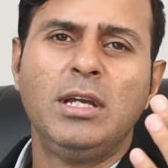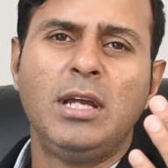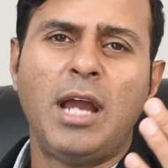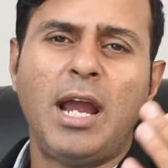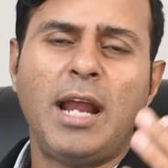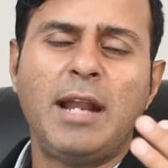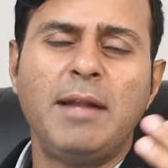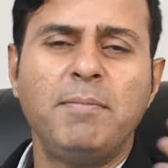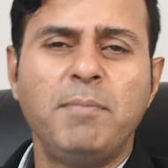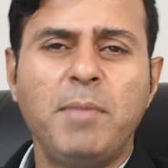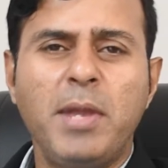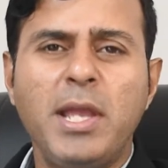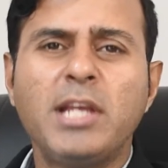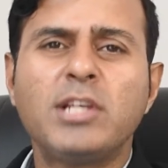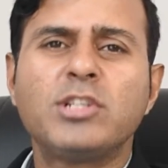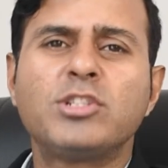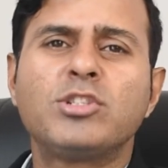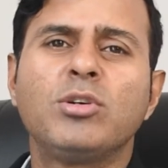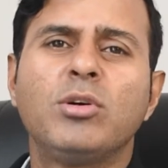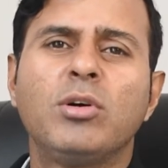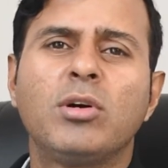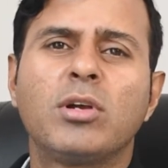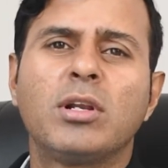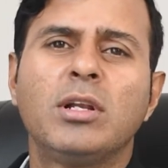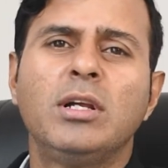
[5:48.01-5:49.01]
and make
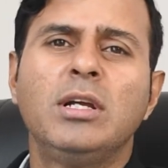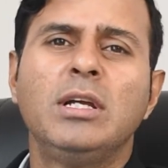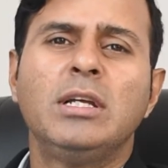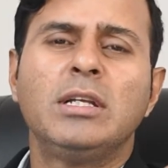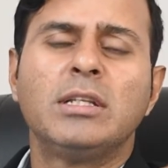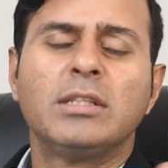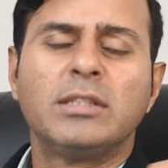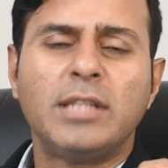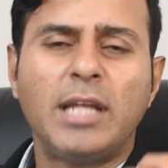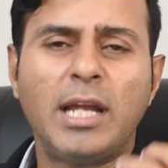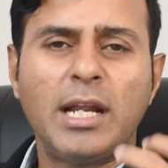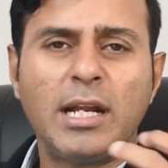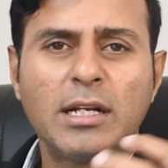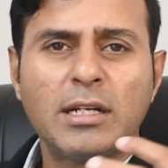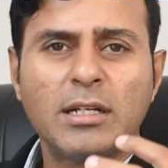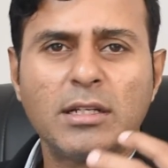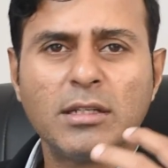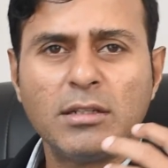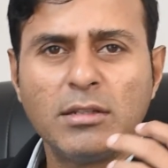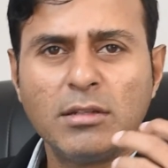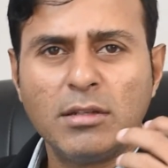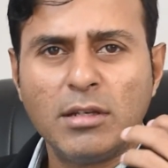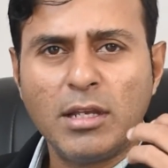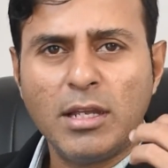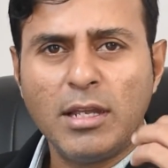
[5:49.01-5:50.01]
sure that
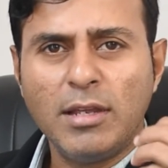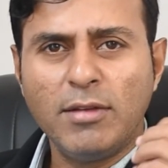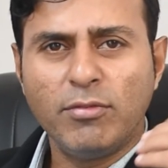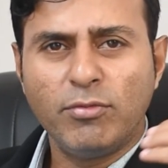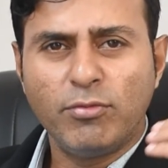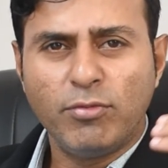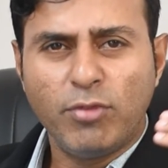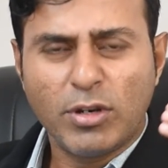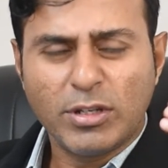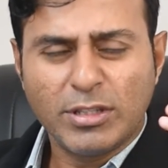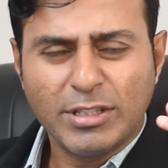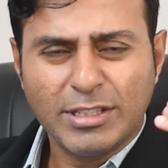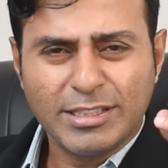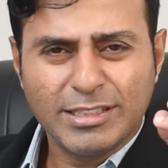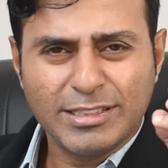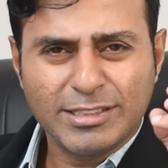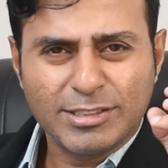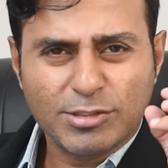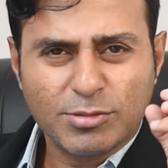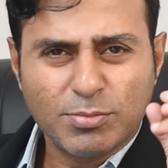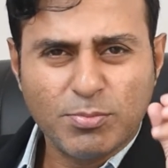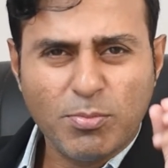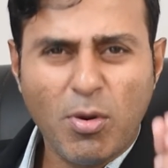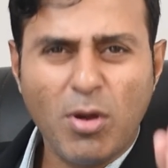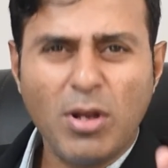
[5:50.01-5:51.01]
for the
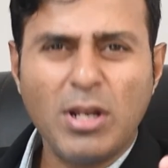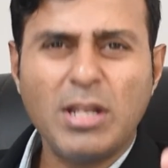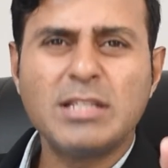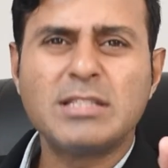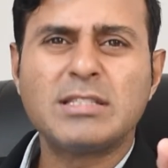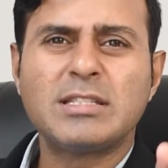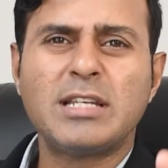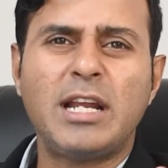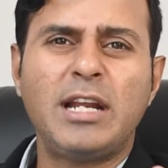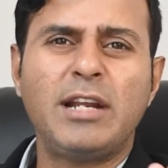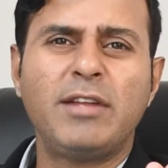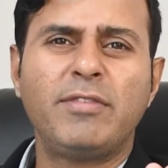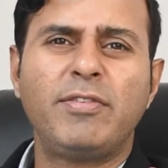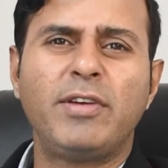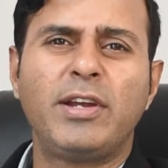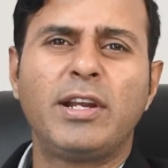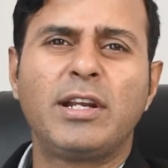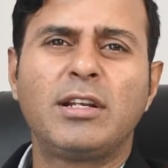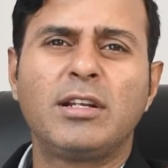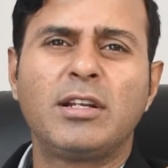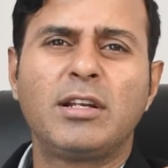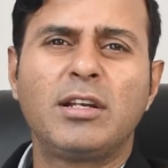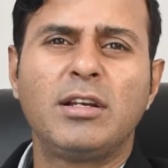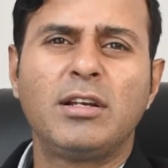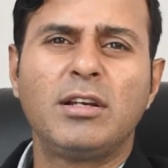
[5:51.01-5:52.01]
smallest side
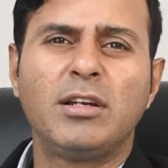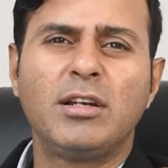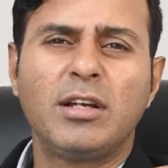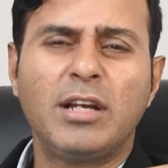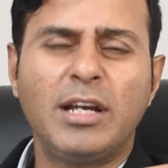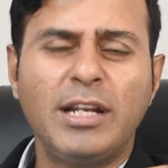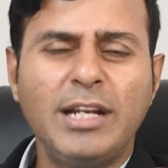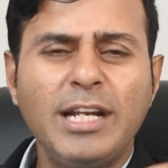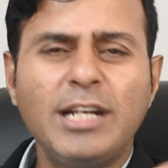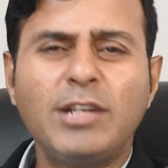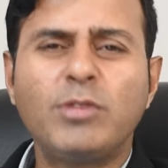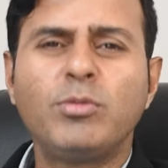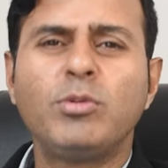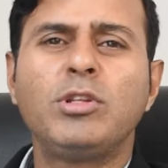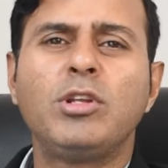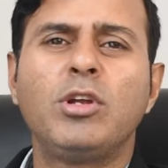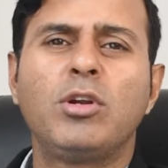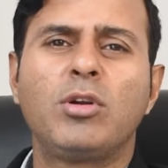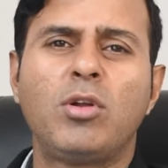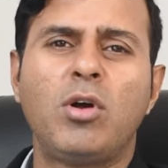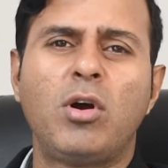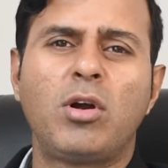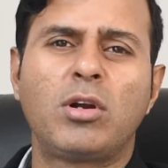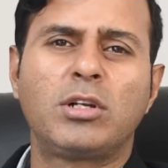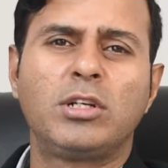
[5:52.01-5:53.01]
effect, connect with
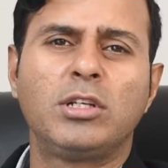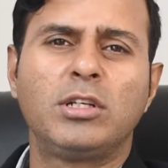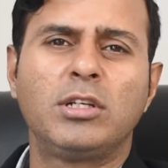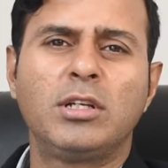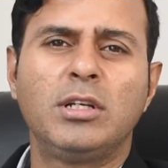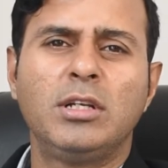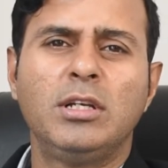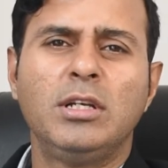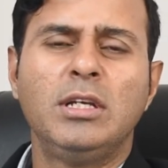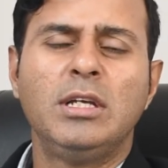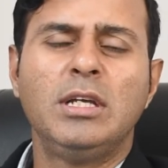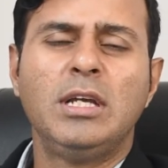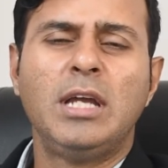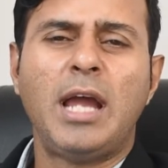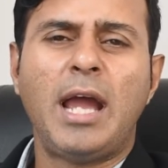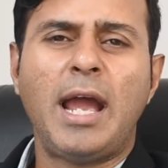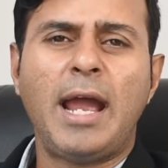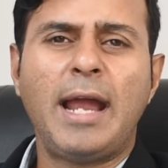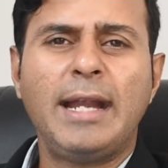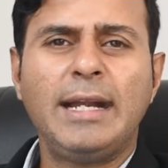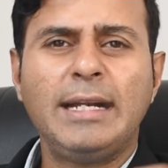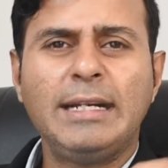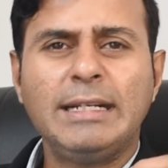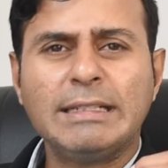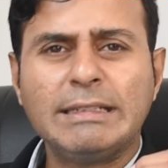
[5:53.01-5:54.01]
your doctor
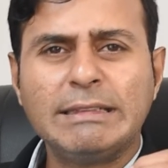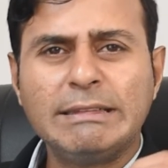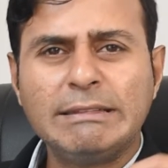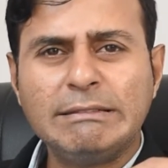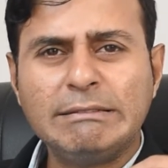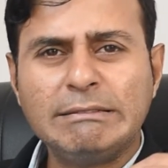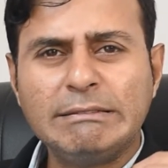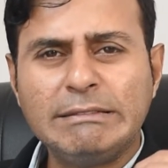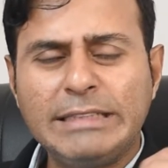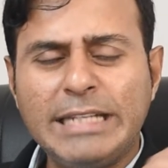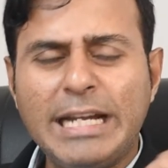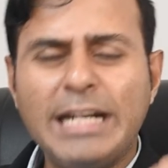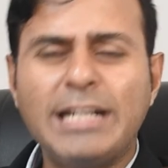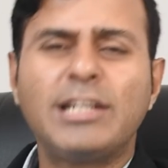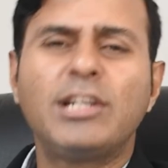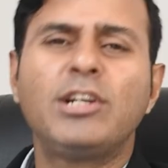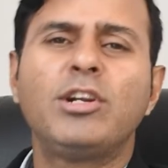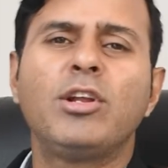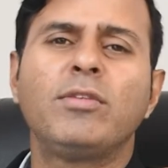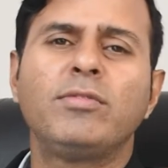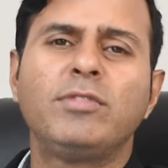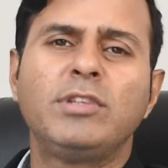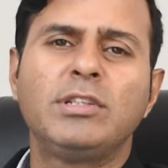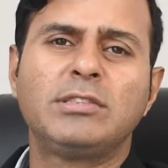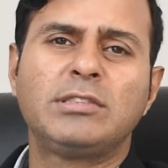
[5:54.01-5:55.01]
and get rid
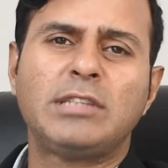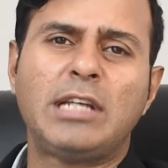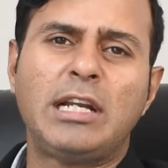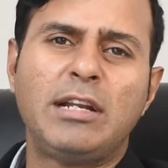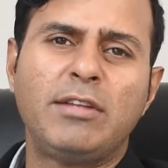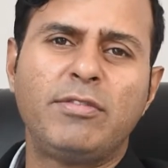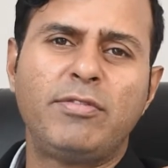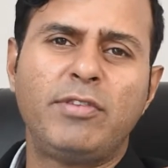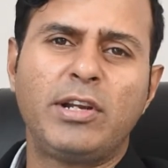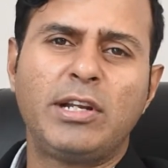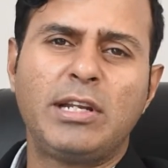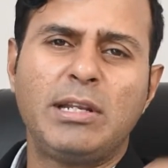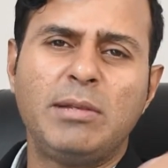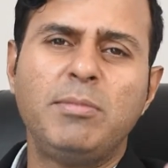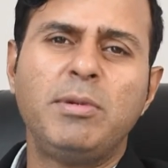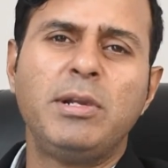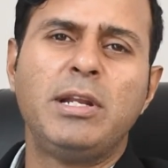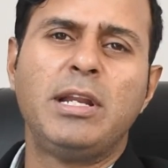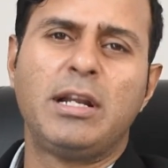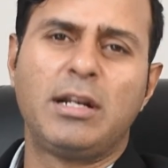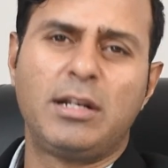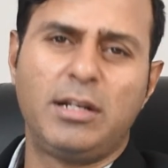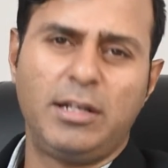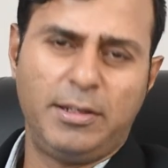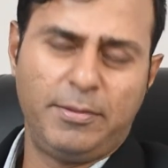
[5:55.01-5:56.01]
of this side effect
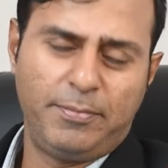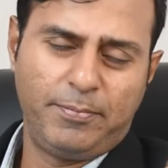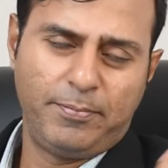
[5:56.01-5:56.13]
immediately.